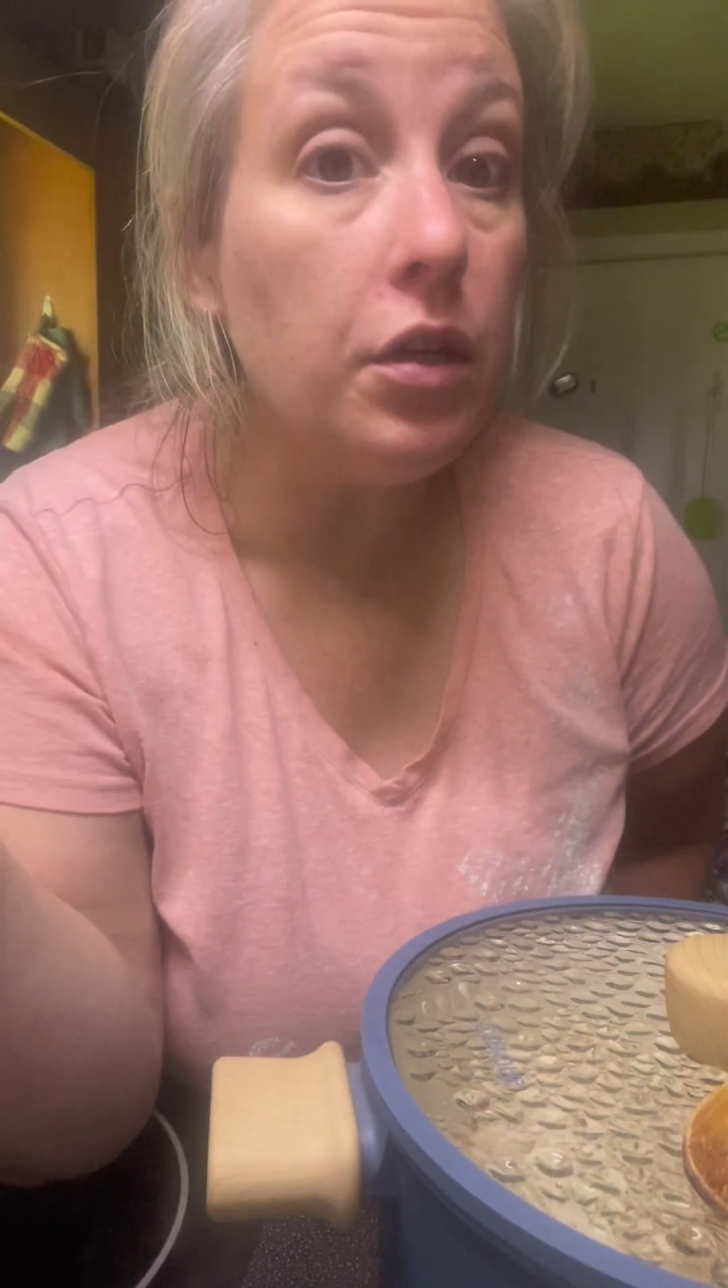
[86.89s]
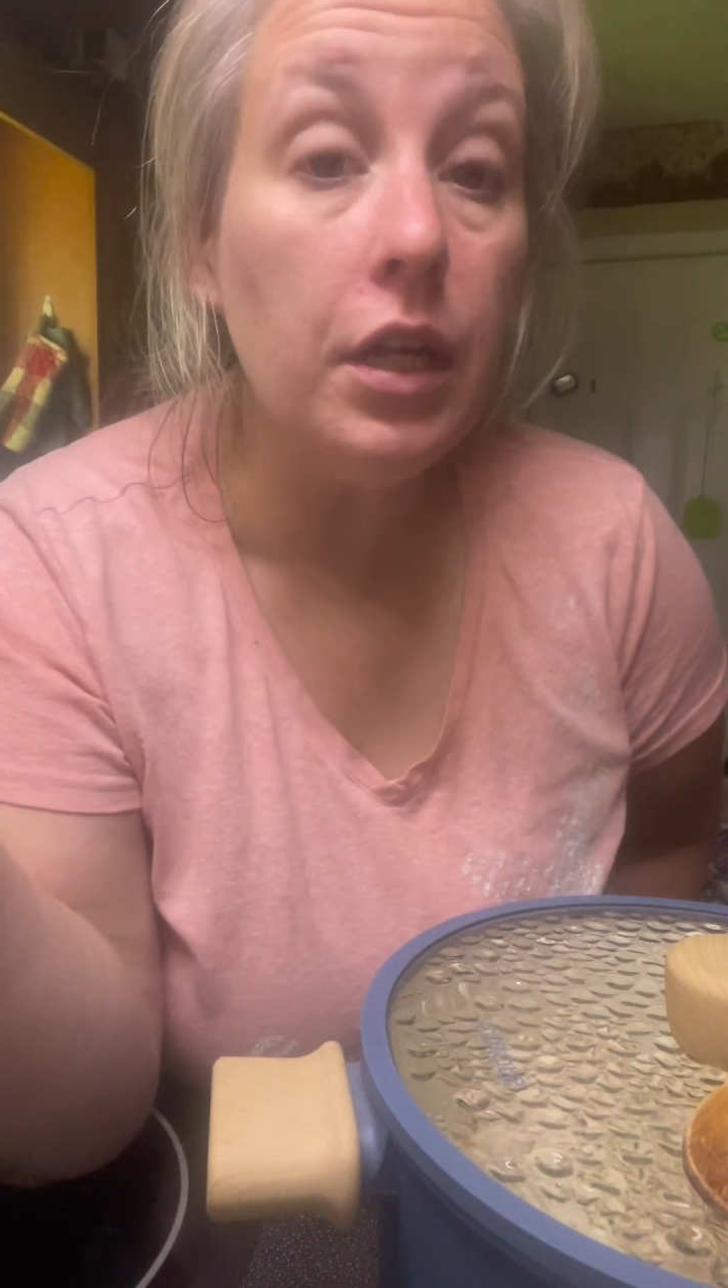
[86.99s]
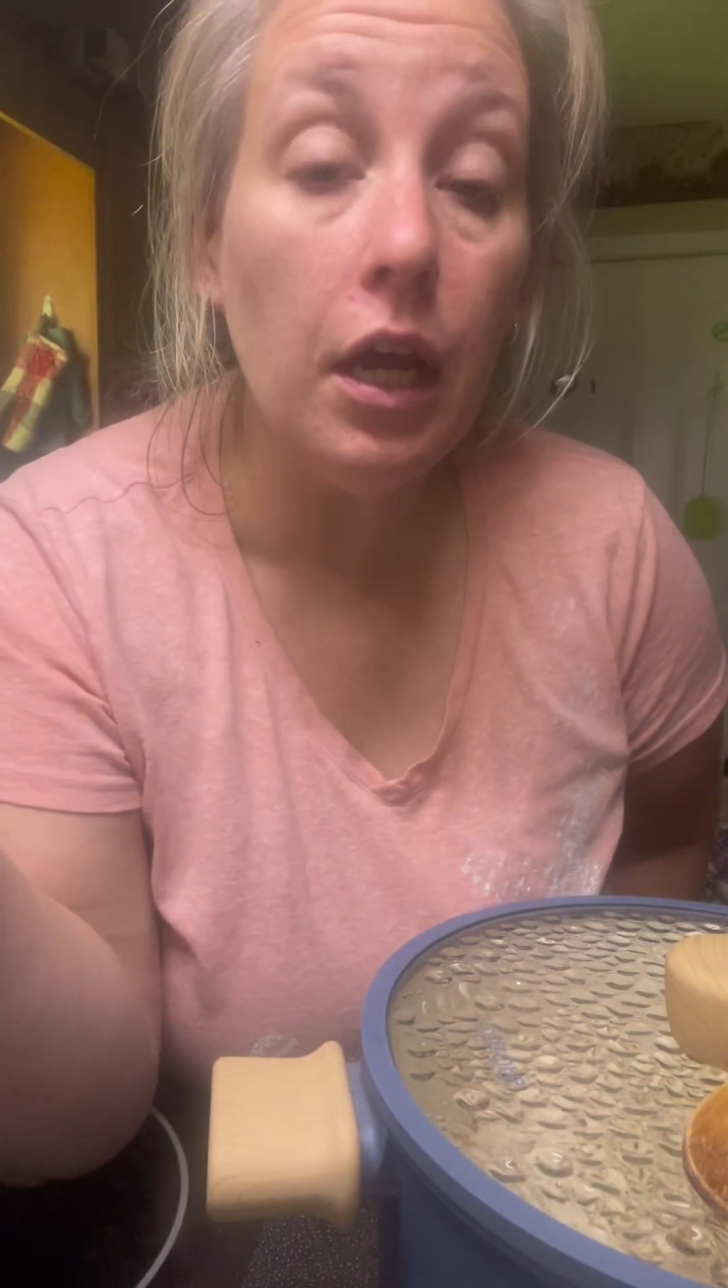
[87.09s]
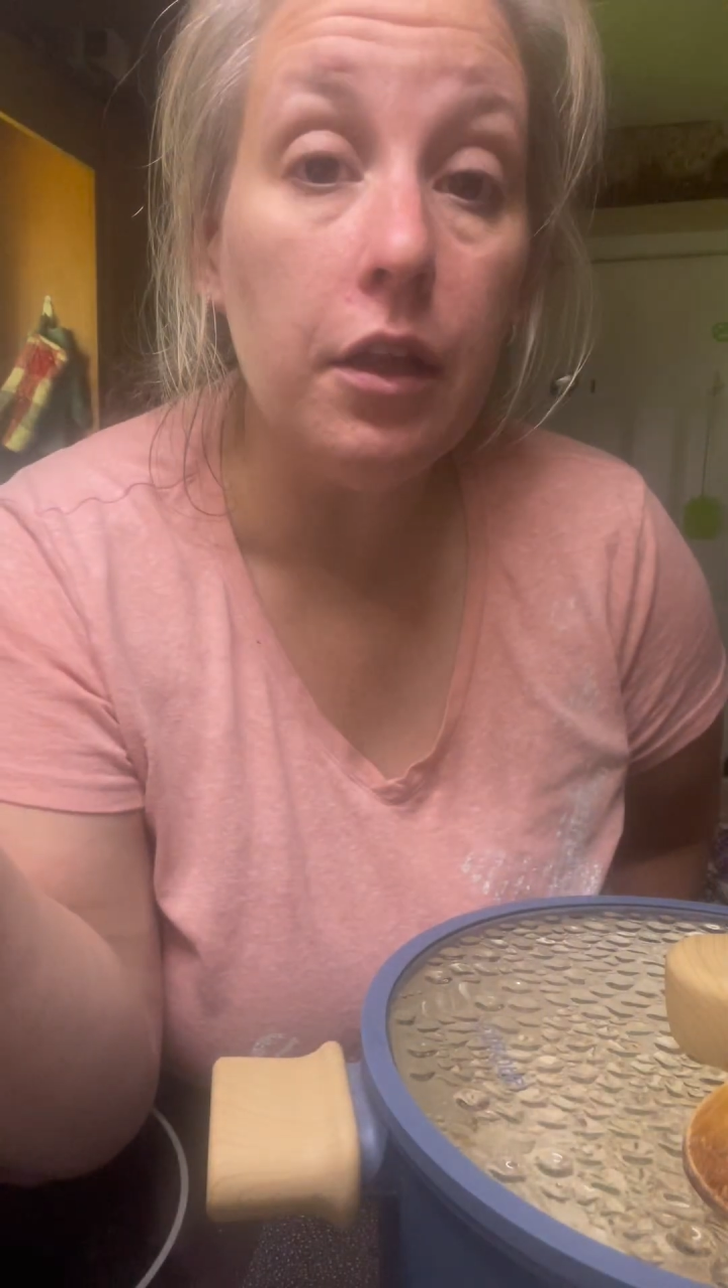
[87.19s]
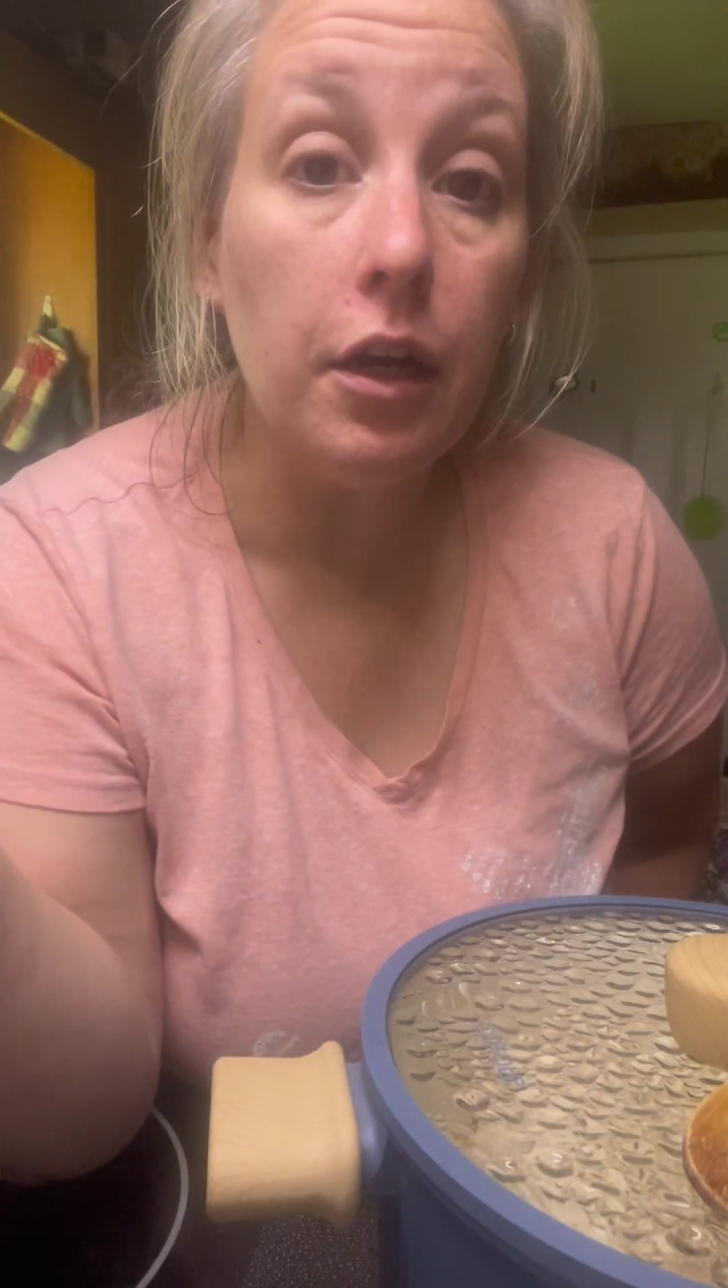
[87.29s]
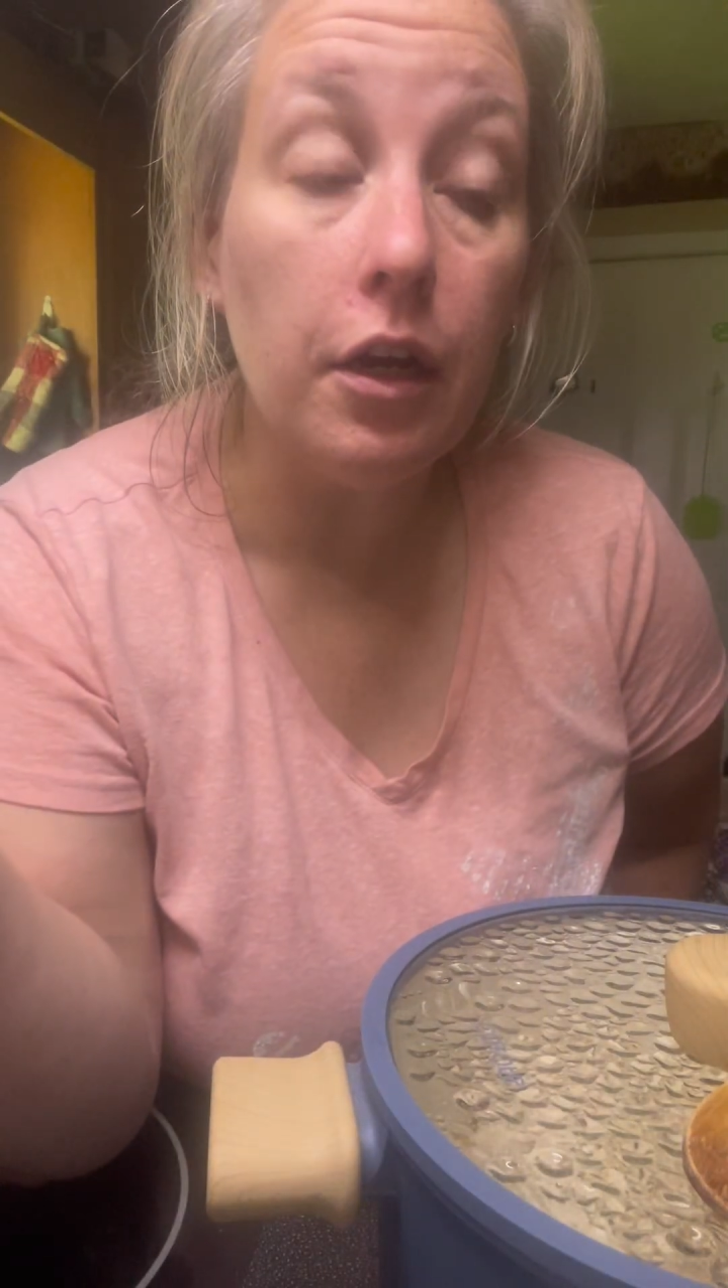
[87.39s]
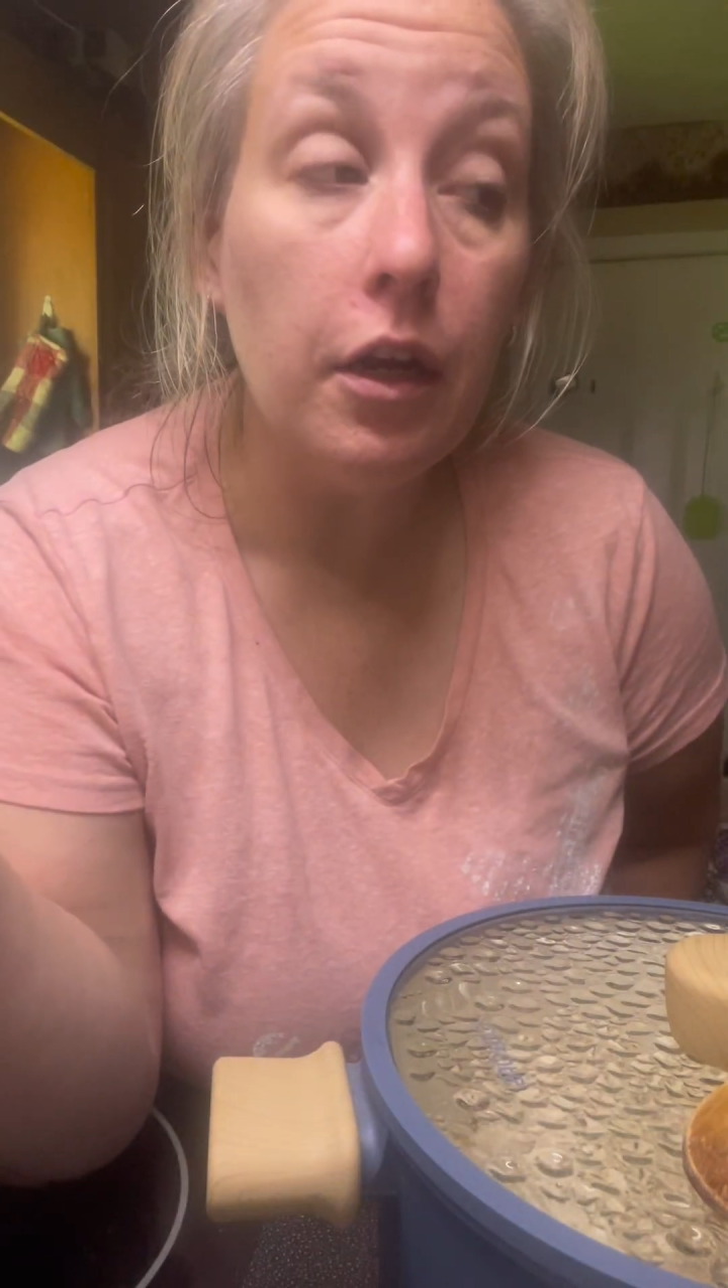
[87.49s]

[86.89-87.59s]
together.